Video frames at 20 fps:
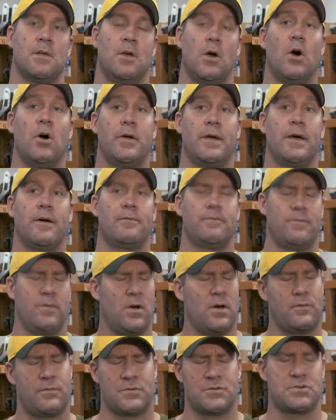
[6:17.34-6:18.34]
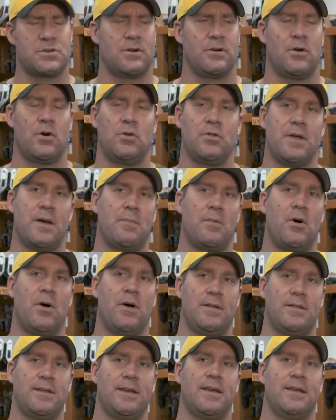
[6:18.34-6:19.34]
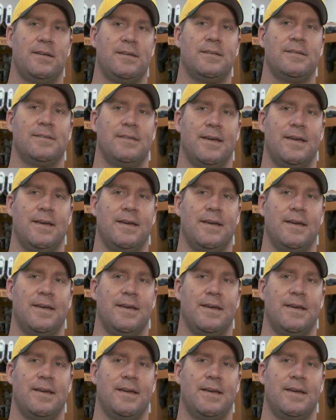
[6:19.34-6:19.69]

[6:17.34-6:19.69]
Oh yeah, oh for sure. To hold that ball at the end,